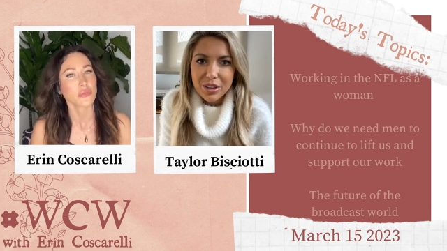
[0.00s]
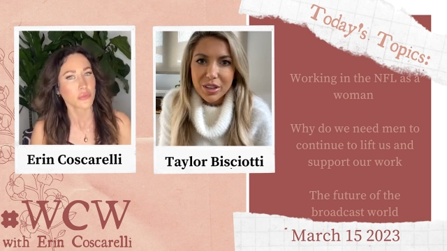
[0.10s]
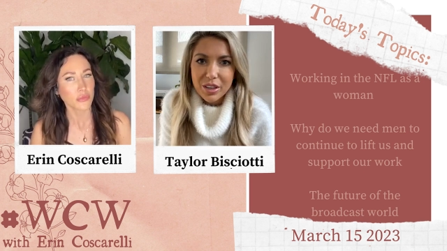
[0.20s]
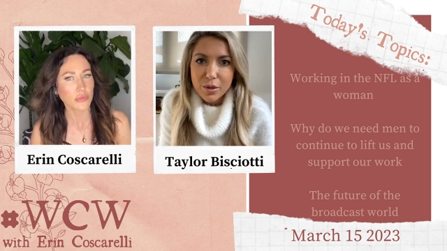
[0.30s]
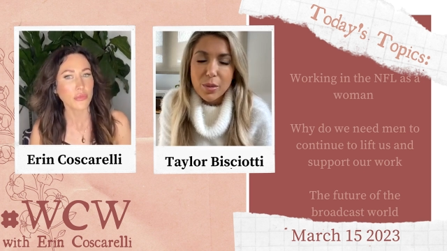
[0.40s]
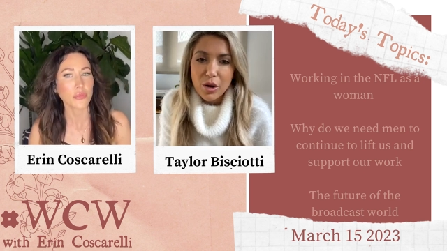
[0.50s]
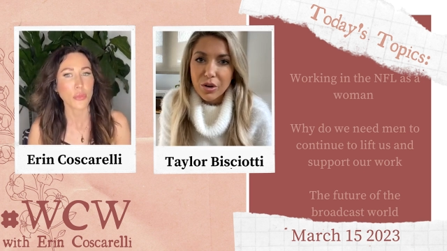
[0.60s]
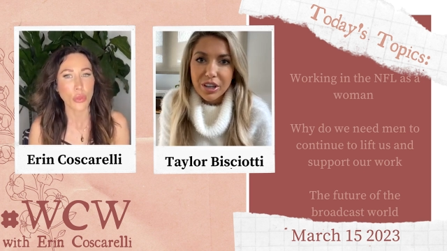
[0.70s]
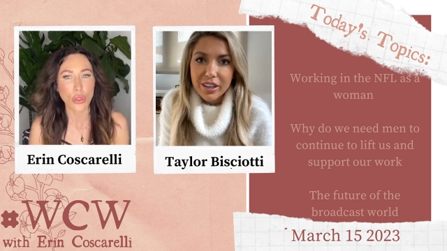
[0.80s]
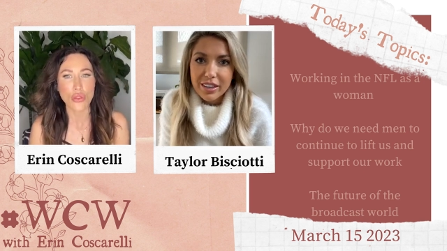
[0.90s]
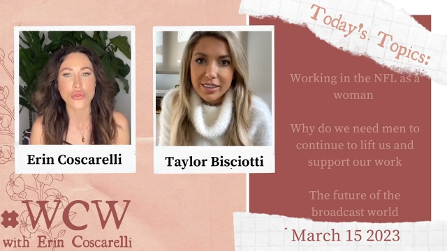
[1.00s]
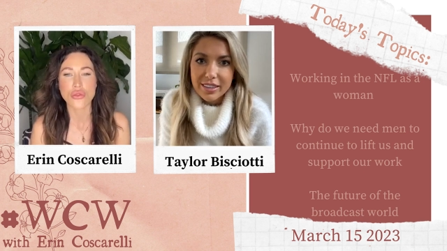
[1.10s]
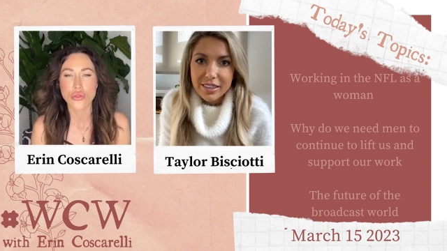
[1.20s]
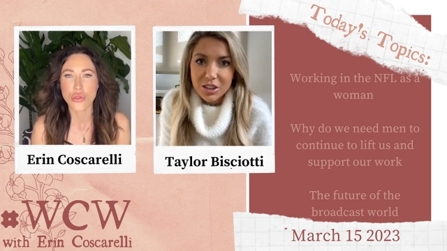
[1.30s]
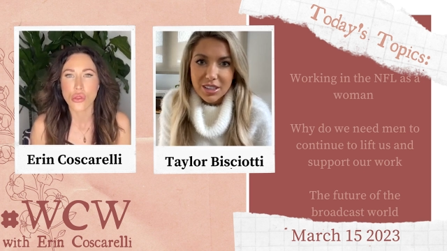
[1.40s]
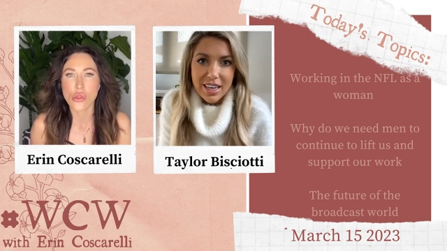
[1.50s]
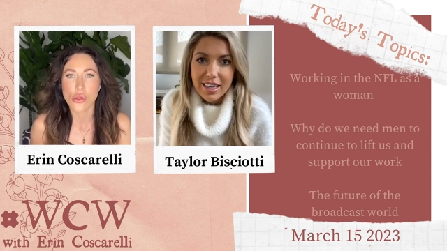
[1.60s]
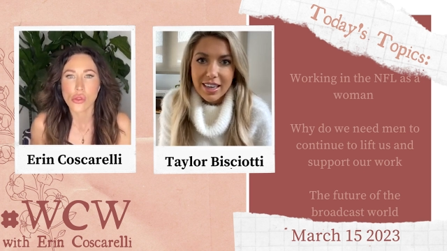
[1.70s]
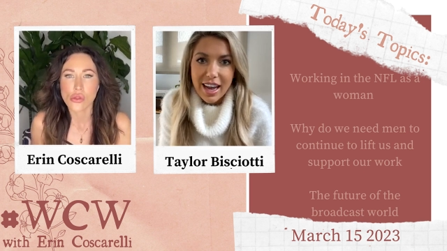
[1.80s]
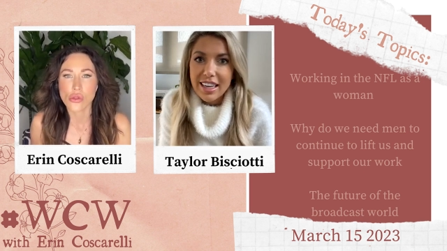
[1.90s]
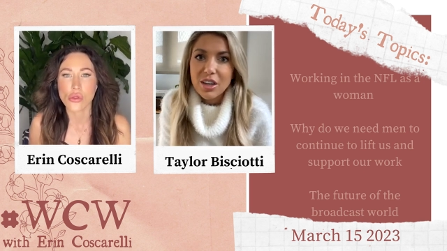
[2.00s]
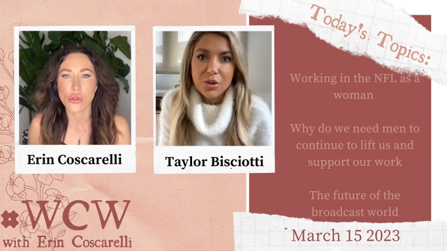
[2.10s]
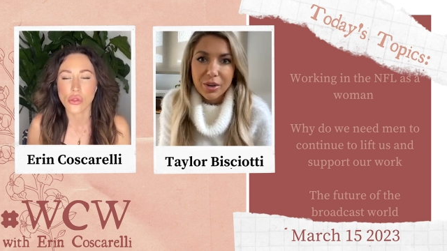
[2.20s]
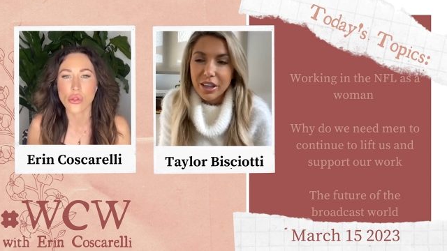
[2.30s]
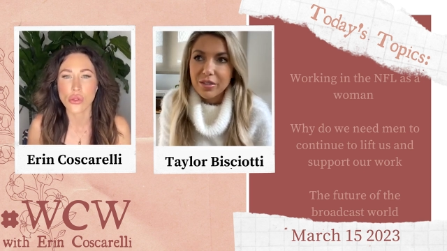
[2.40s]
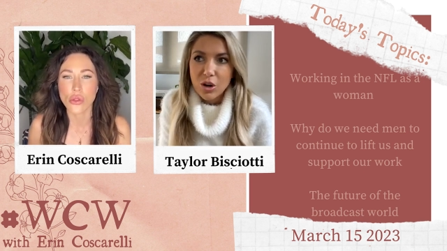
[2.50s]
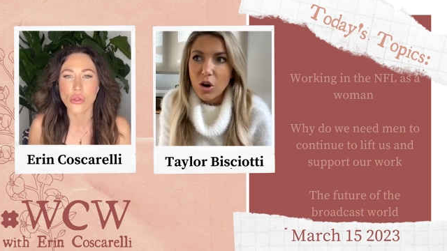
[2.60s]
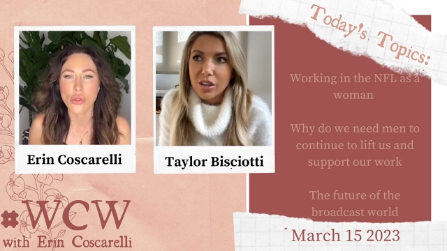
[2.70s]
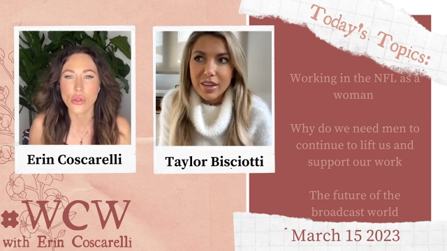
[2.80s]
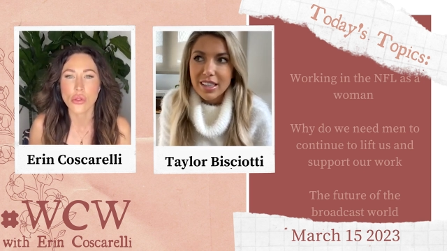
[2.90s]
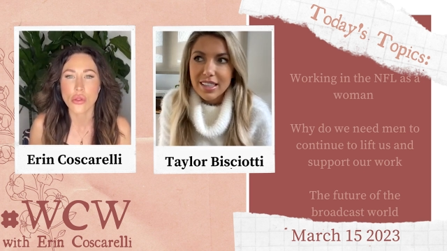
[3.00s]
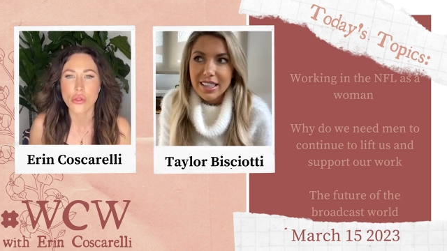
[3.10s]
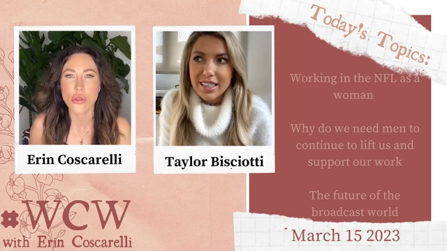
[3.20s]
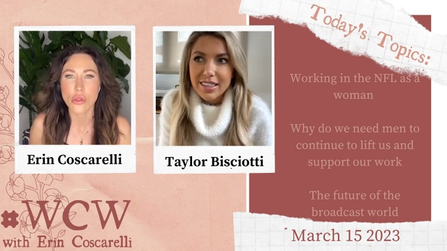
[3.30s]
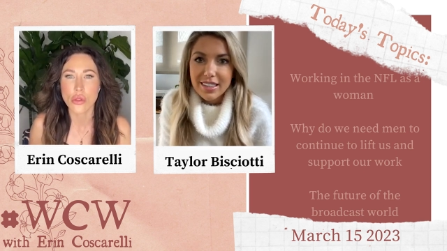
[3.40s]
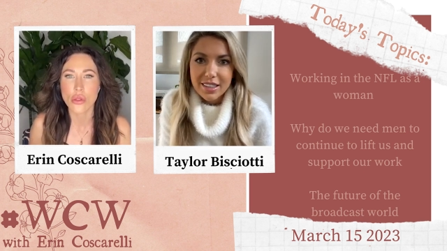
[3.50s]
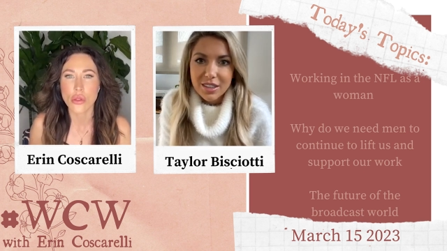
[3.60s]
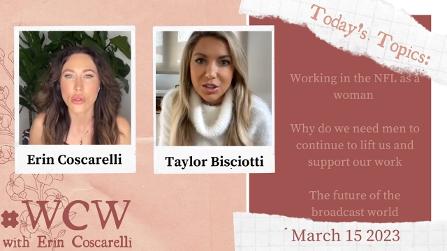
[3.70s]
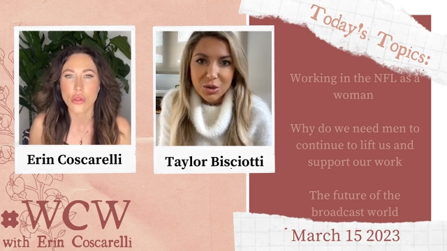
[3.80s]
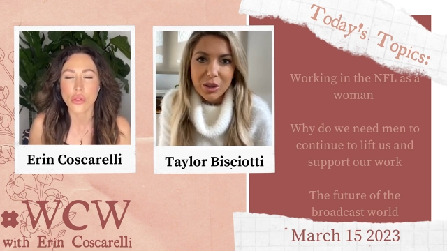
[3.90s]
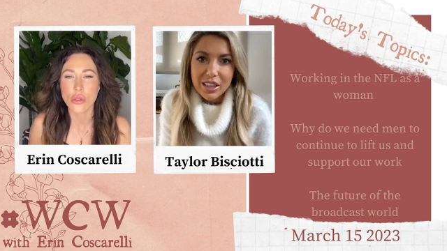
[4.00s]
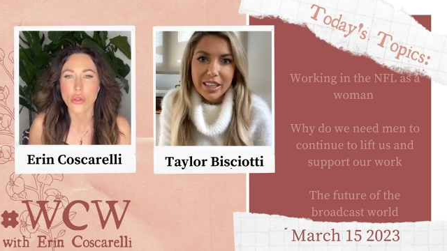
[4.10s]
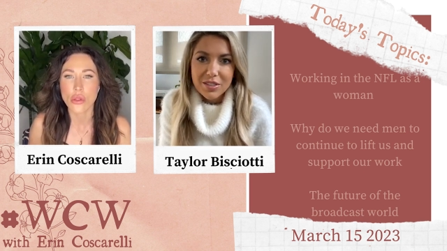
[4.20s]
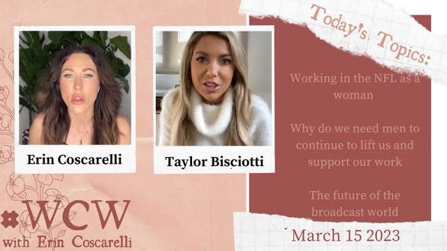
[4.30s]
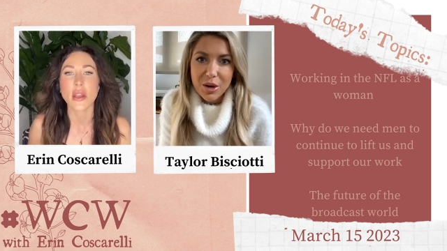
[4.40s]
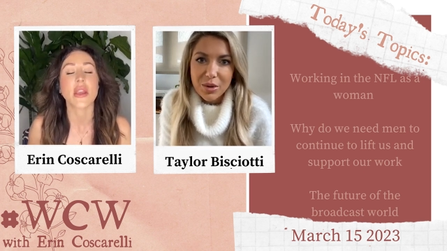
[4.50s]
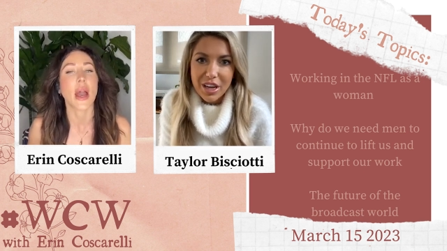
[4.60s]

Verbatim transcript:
Speaker 1: a football career, just like any career for all of us, is short-lived you know yeah.